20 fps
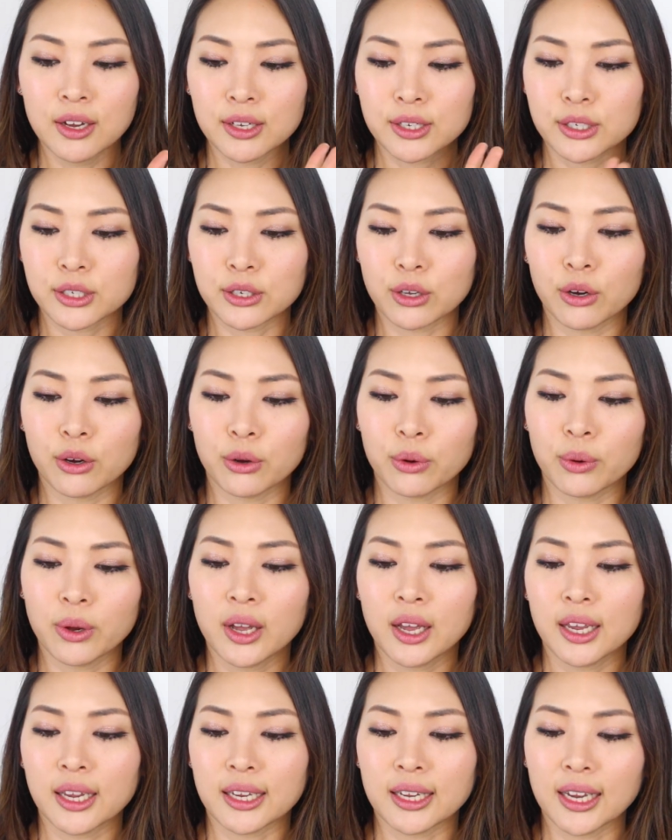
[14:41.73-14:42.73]
So
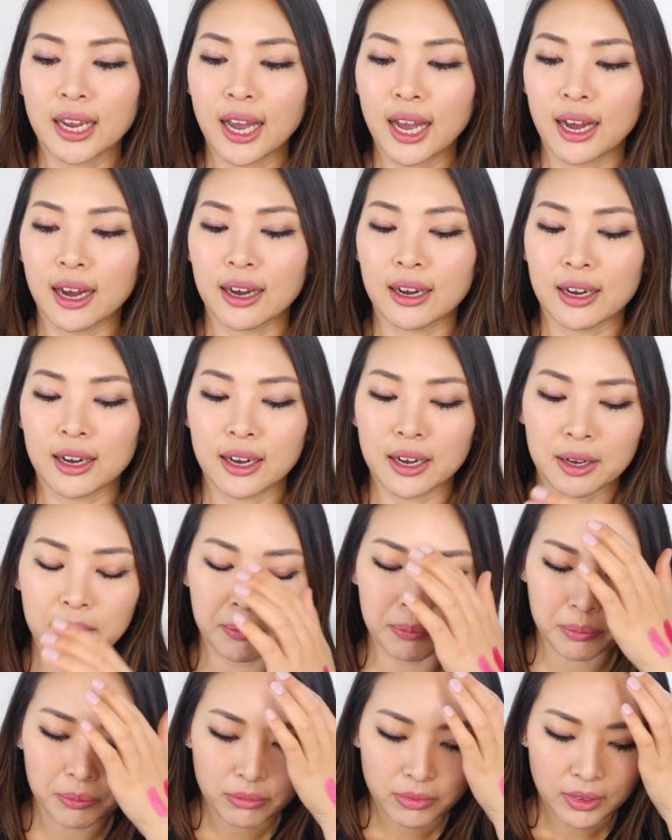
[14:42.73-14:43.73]
yeah,
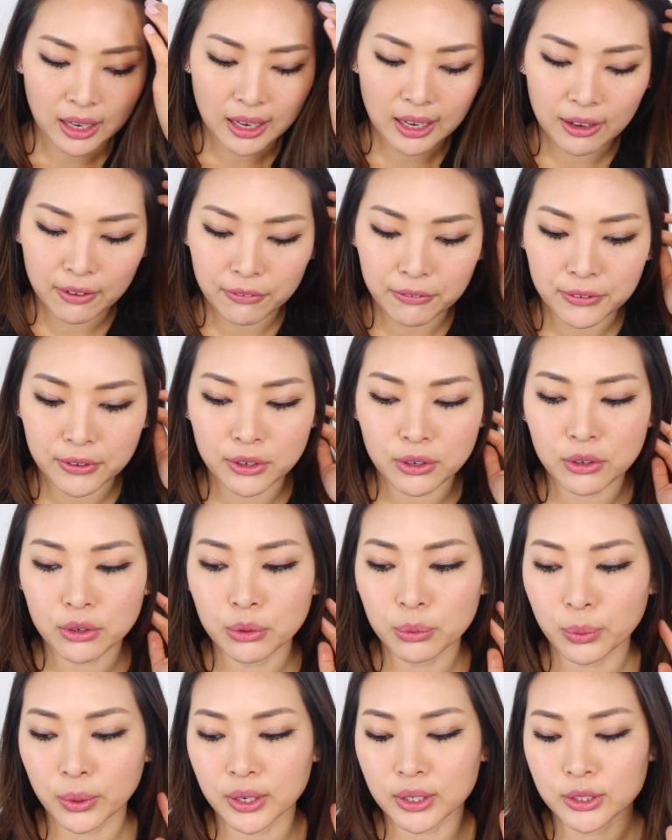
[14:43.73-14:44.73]
if
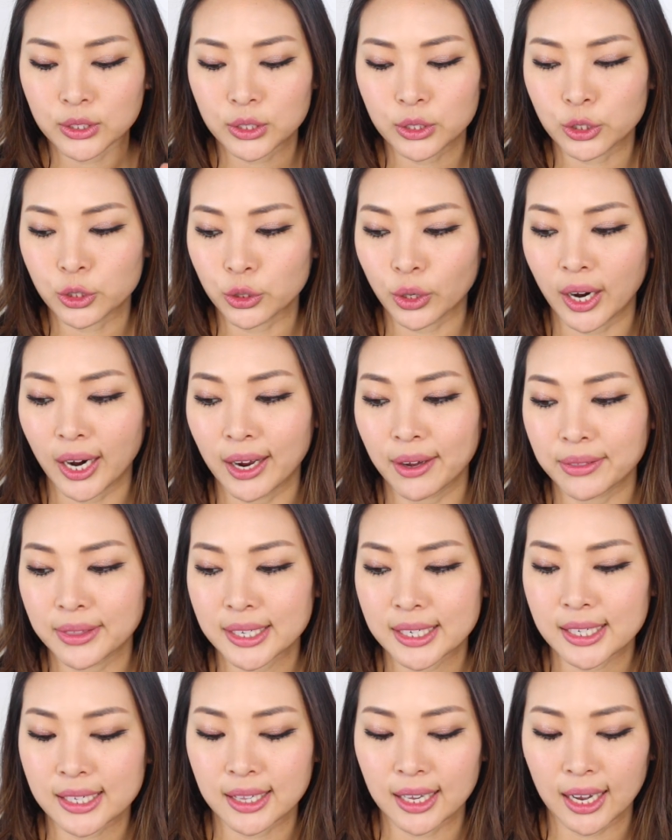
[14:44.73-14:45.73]
you were to try out
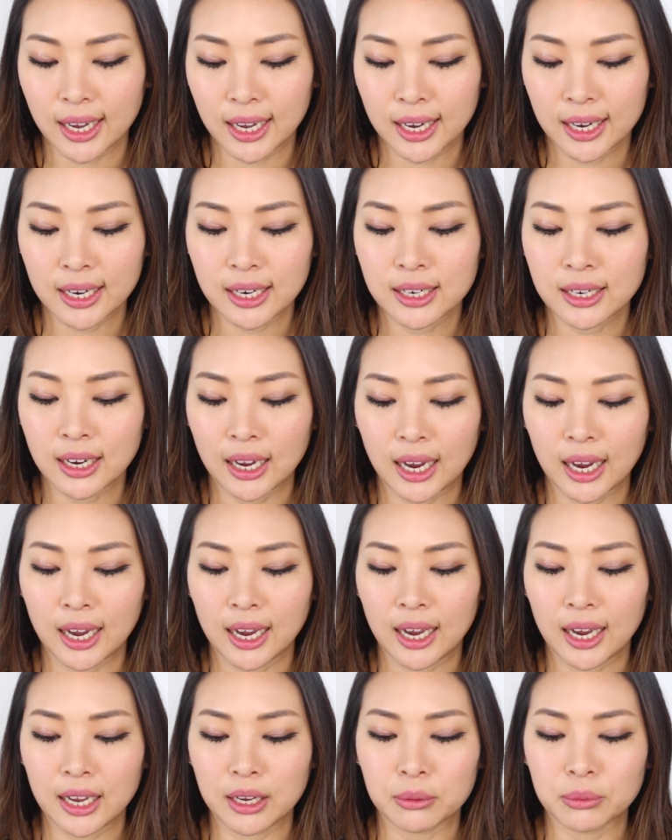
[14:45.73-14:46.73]
this line,
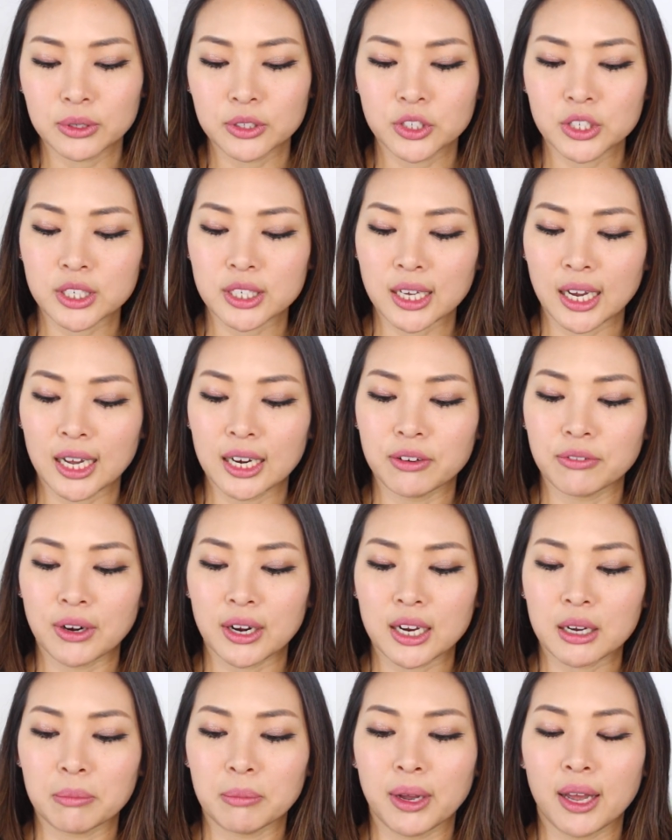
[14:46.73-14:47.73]
I would just kind of
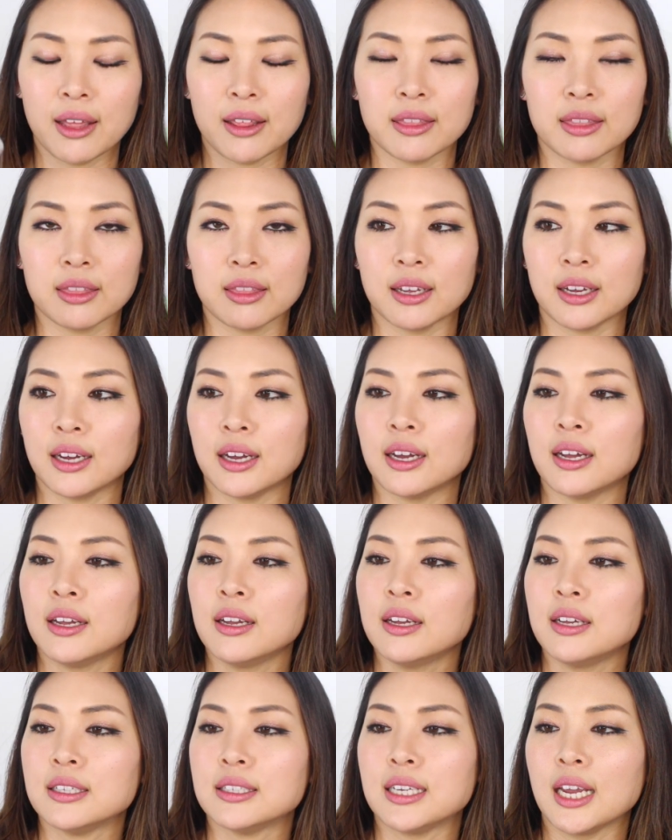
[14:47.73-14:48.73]
recommend the
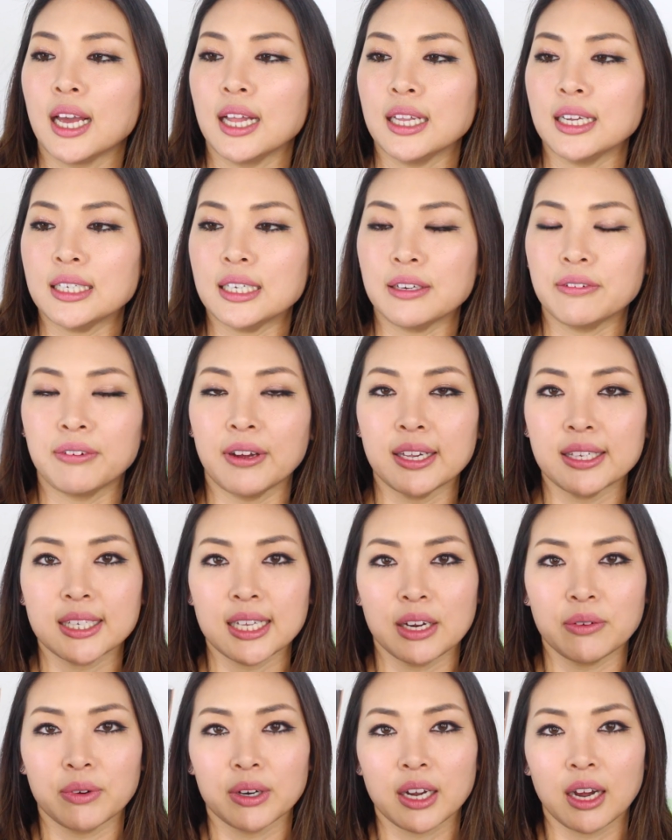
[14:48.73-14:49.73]
Daily Defense
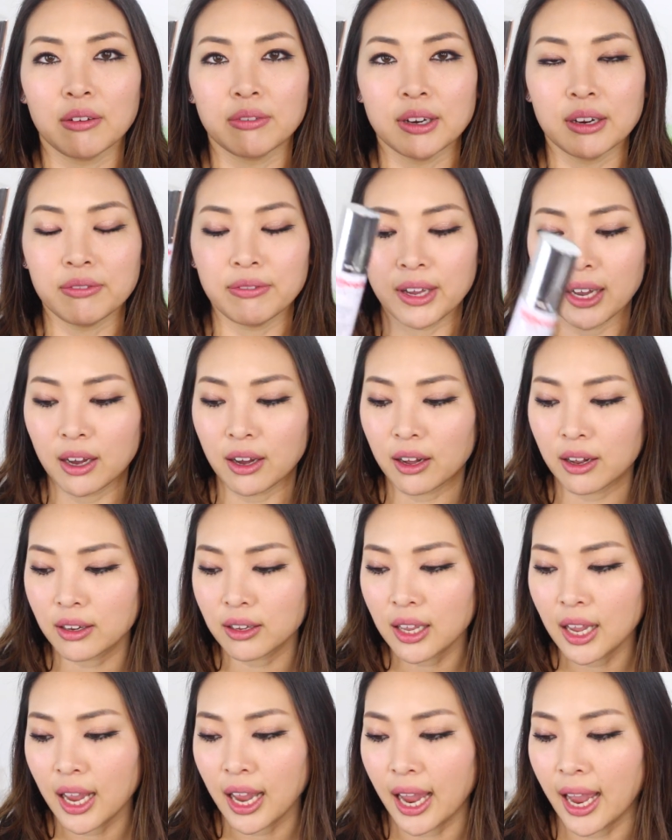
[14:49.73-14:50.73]
and Recovery
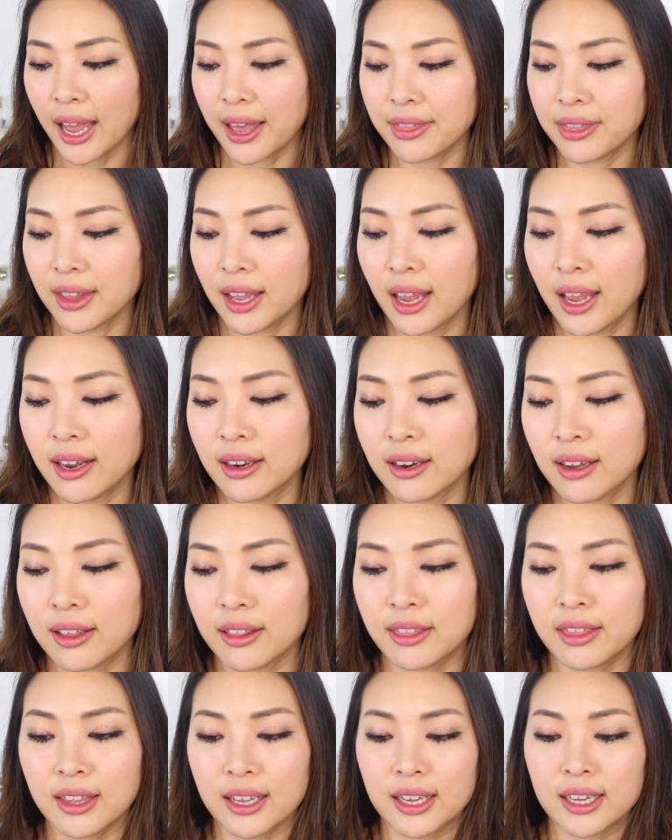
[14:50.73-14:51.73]
Veil. And then
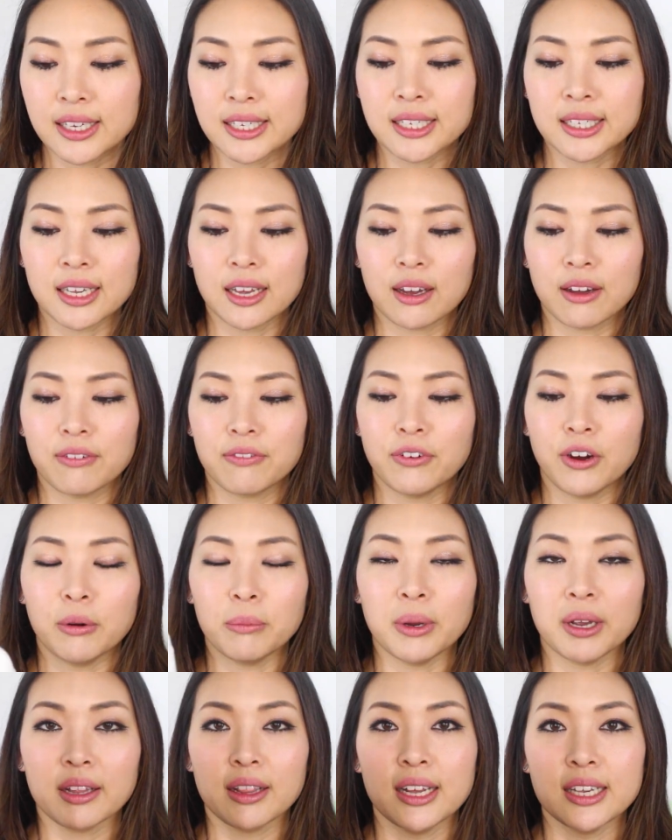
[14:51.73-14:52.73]
this
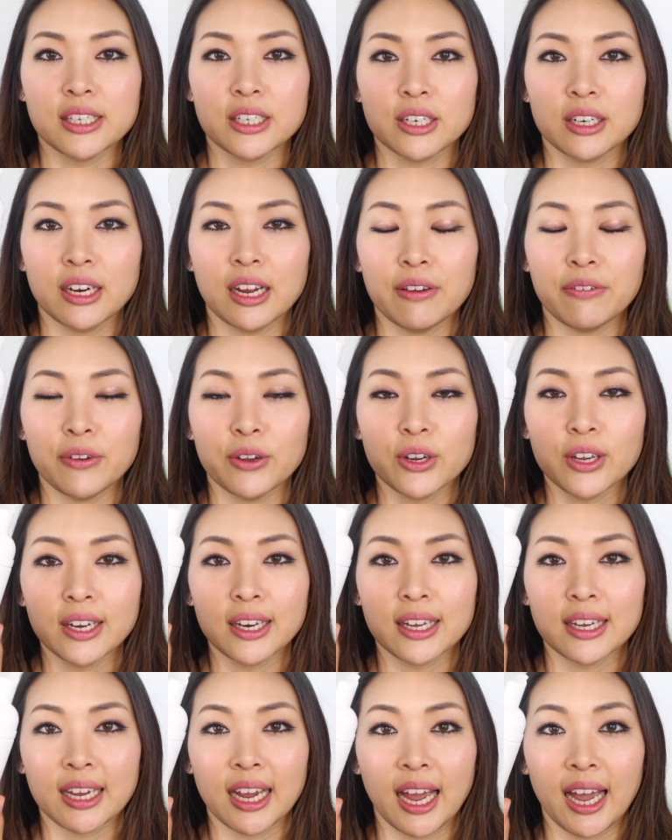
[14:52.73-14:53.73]
foaming cleanser, if you
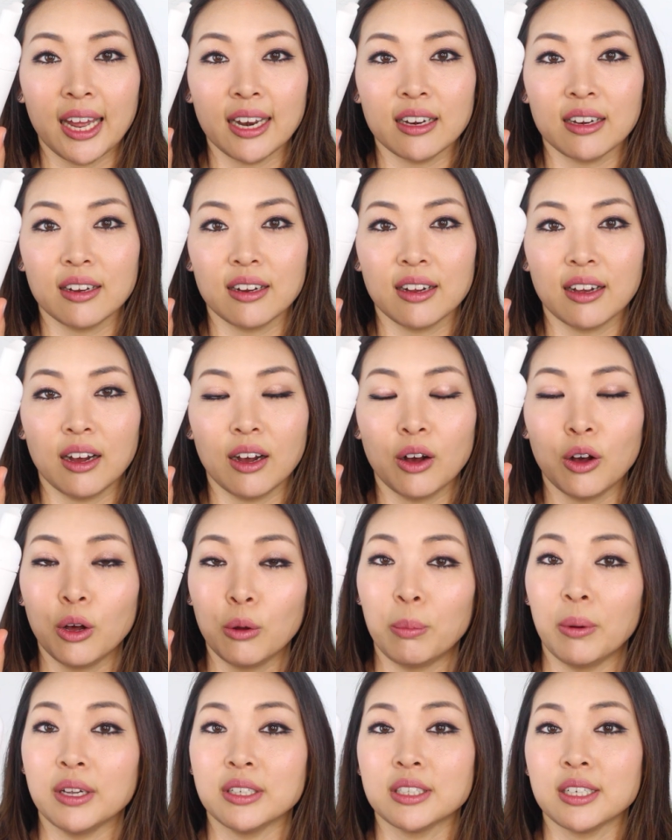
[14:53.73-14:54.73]
can get a
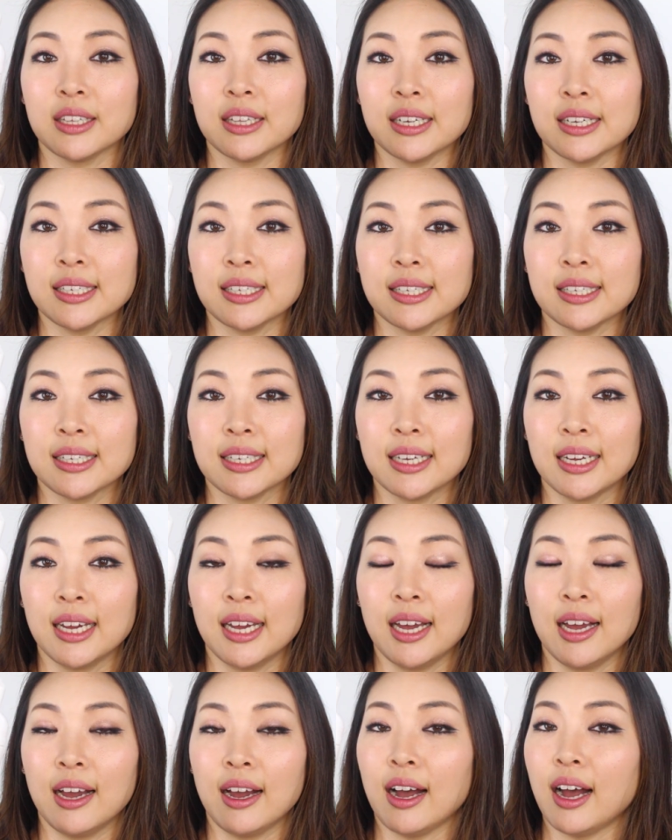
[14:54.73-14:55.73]
whole bunch of this,
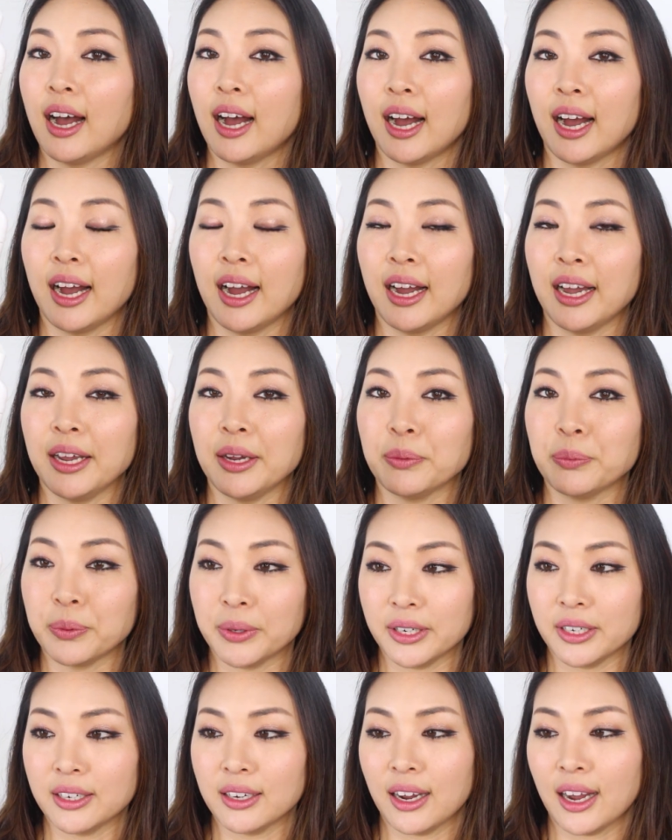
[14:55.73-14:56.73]
I
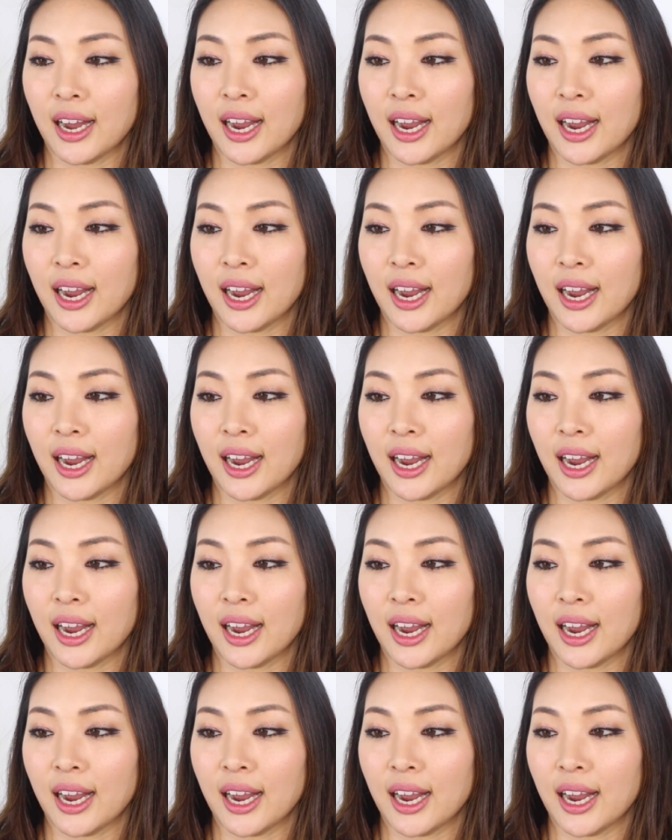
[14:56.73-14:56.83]
would.